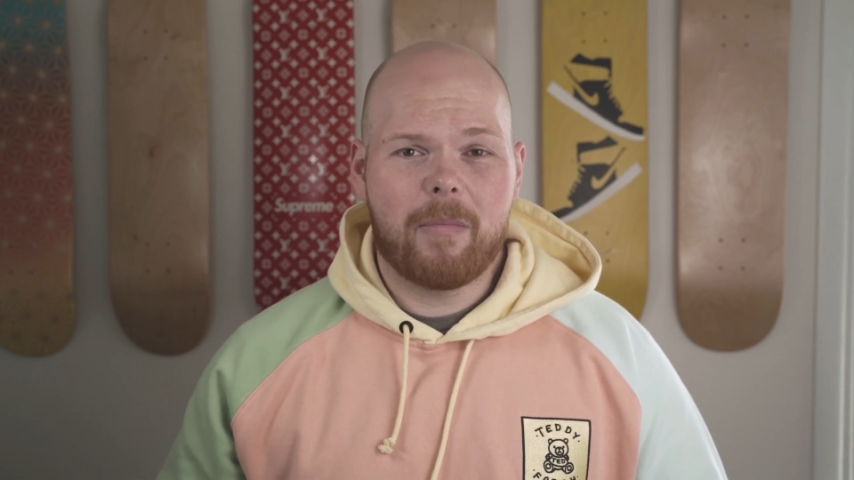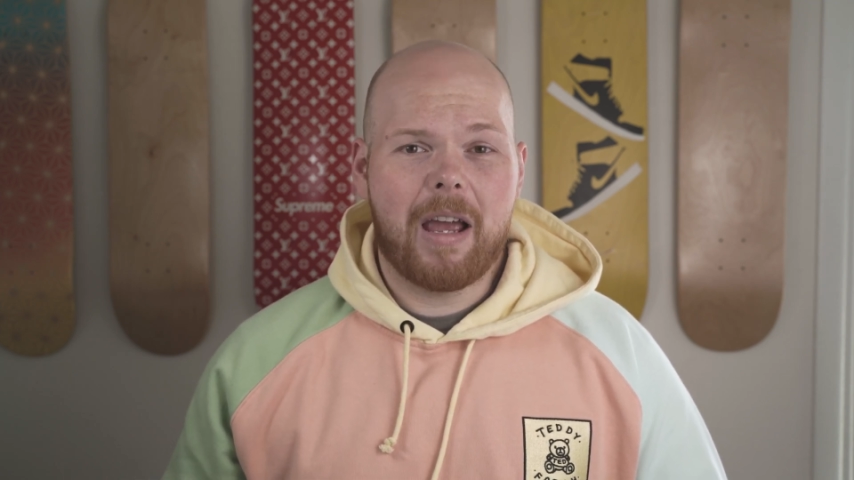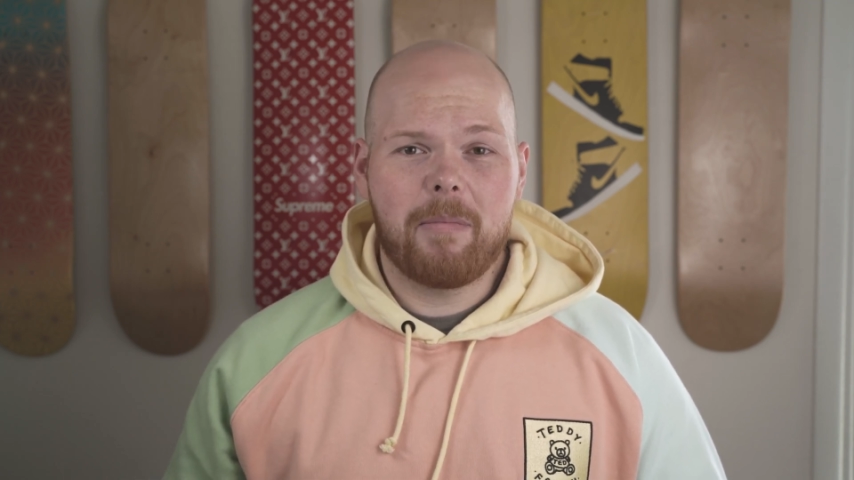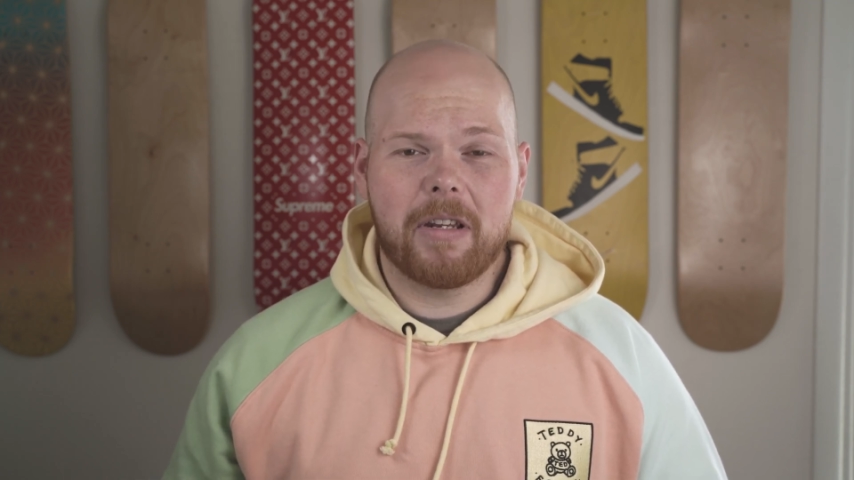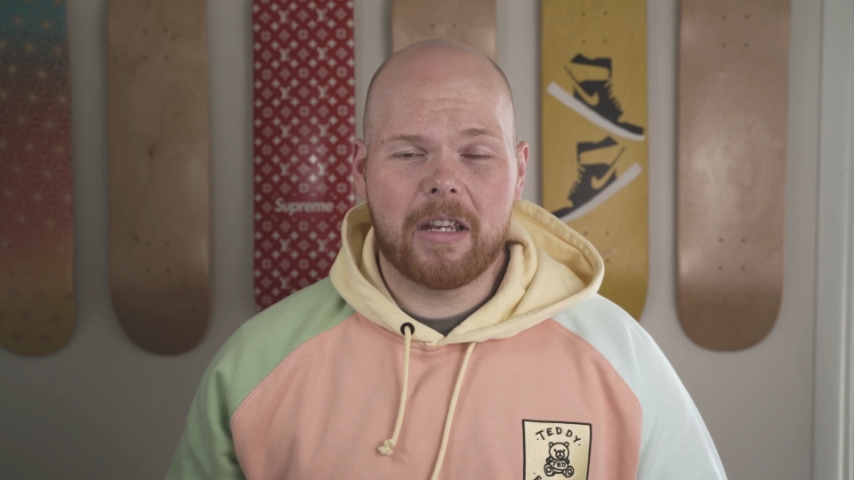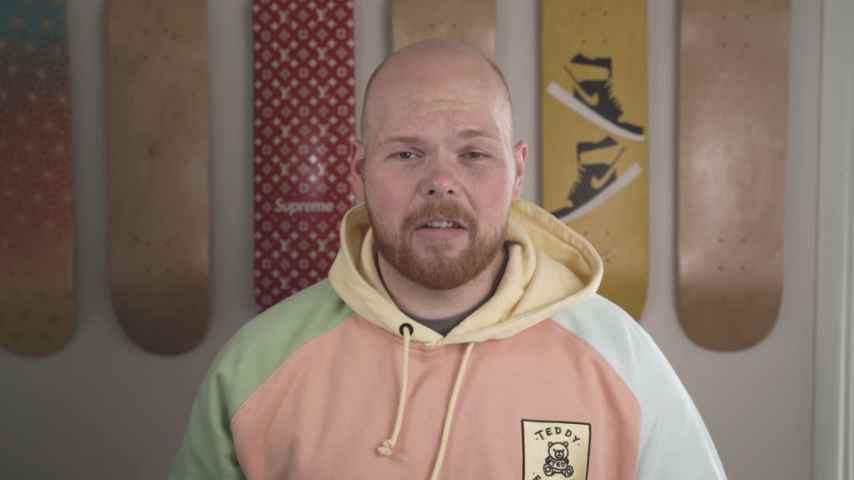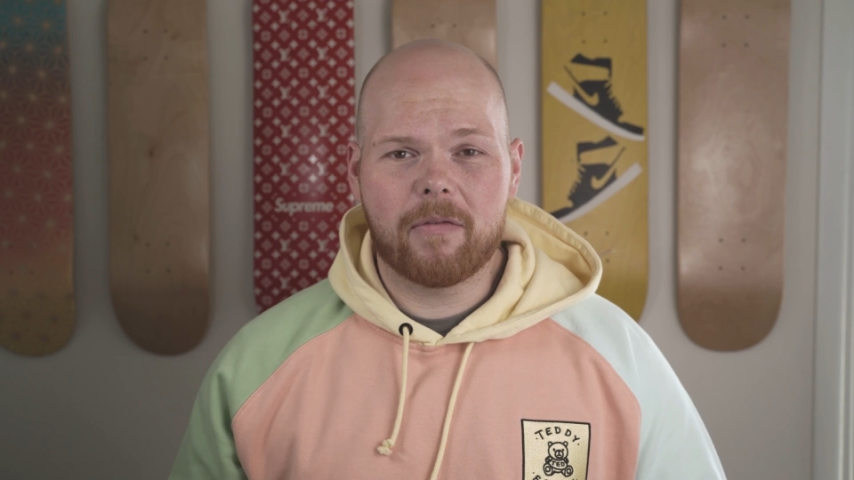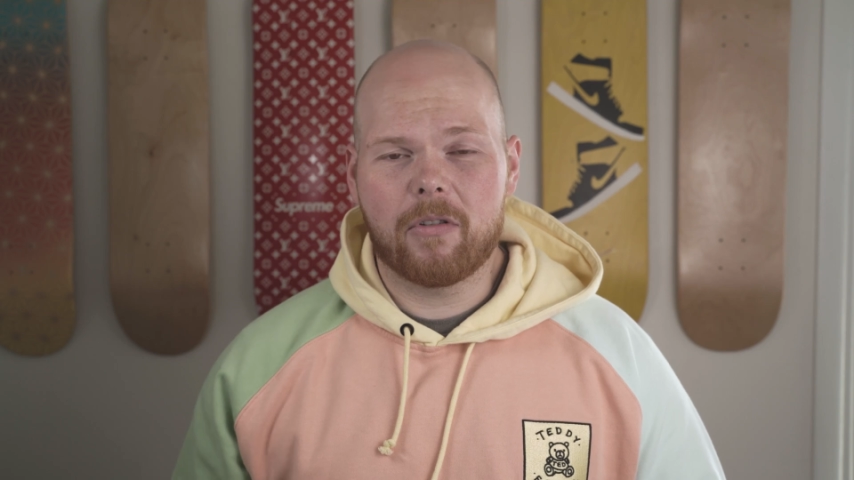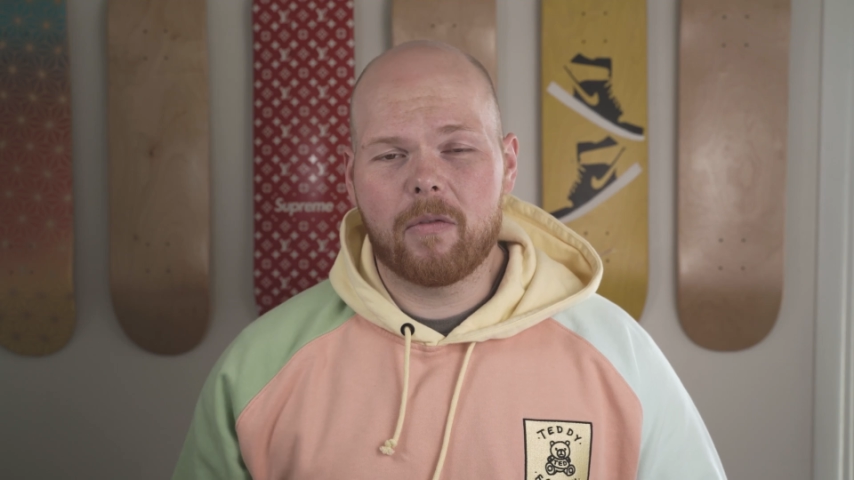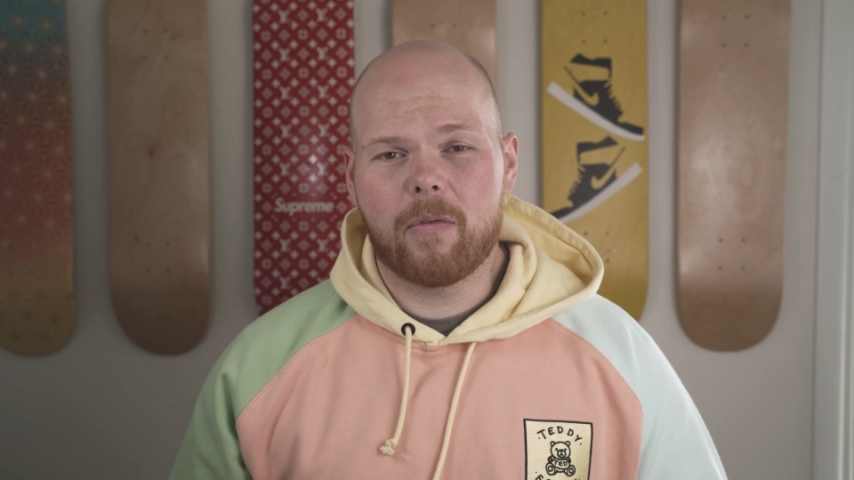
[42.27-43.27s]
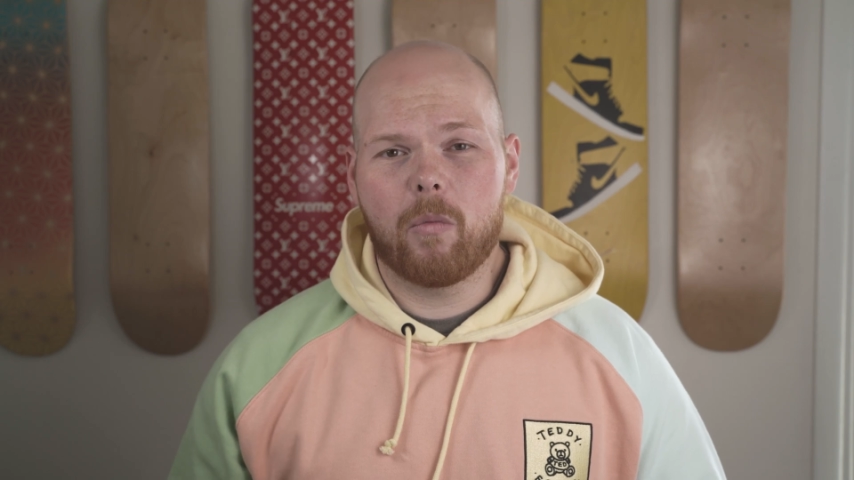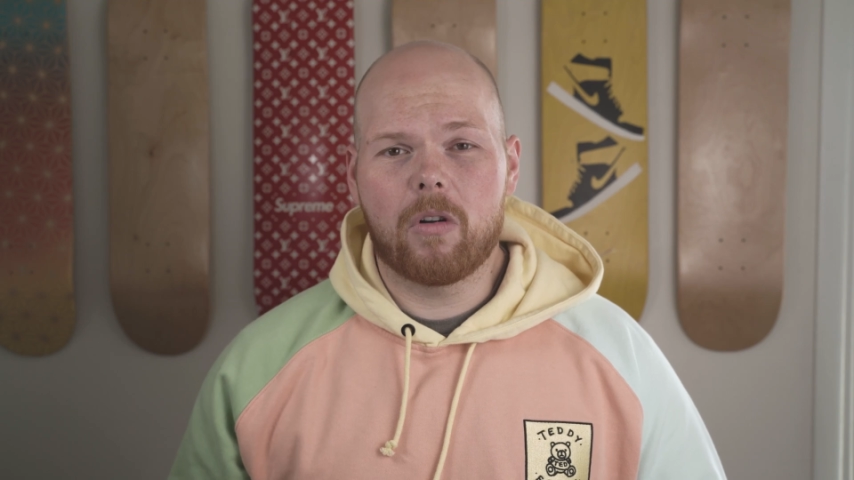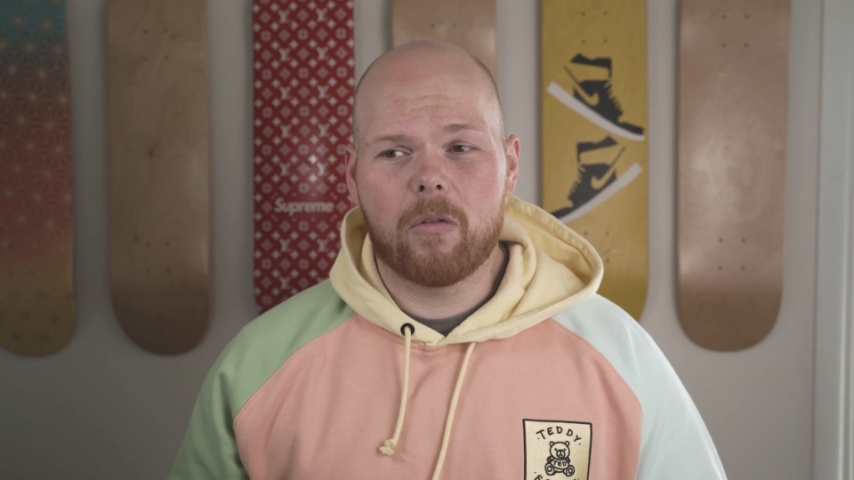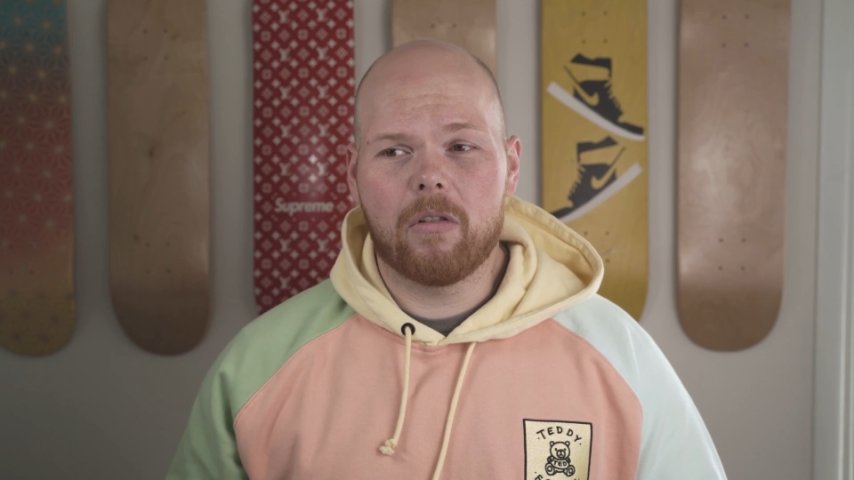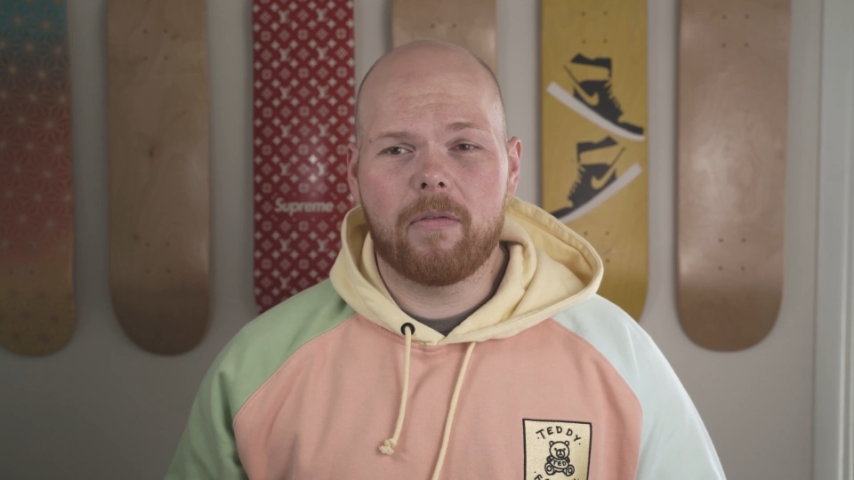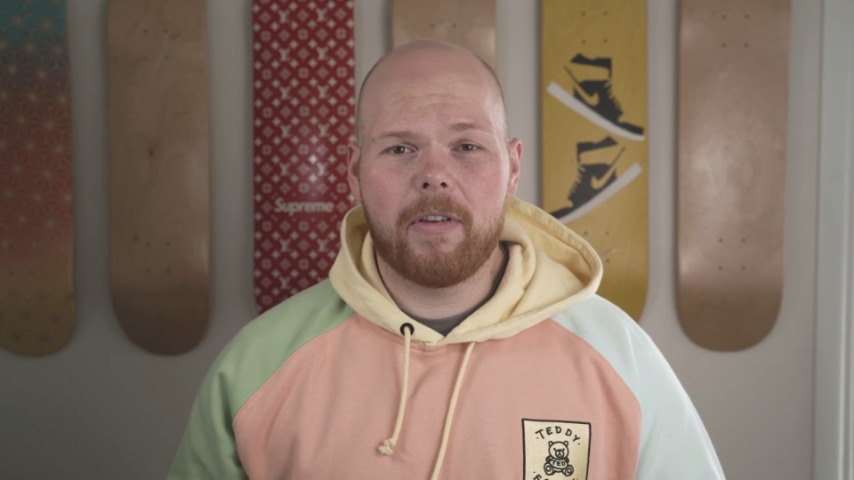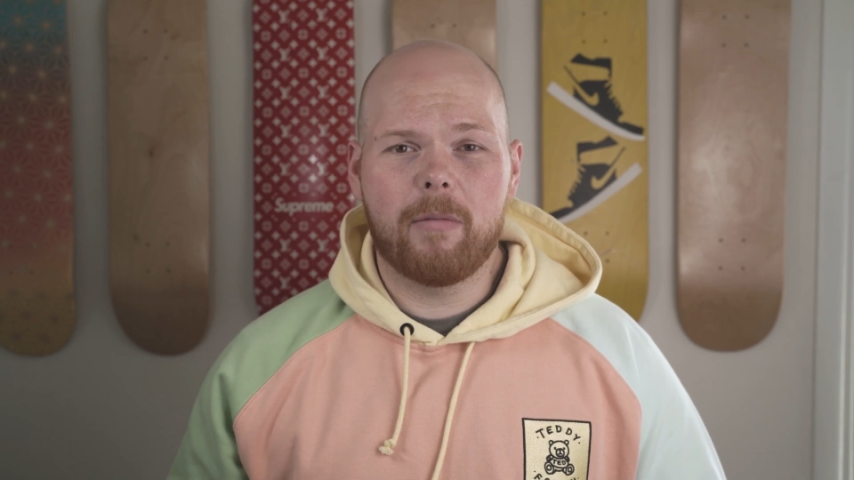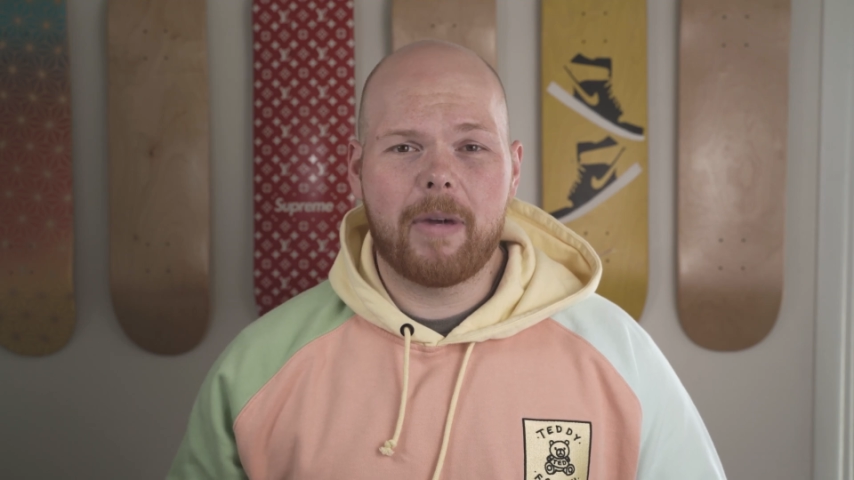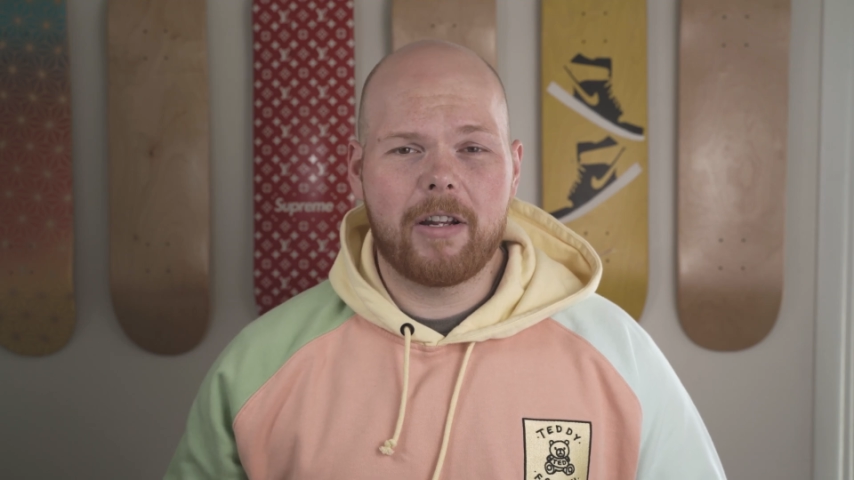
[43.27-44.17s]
my opinion for one roll of film.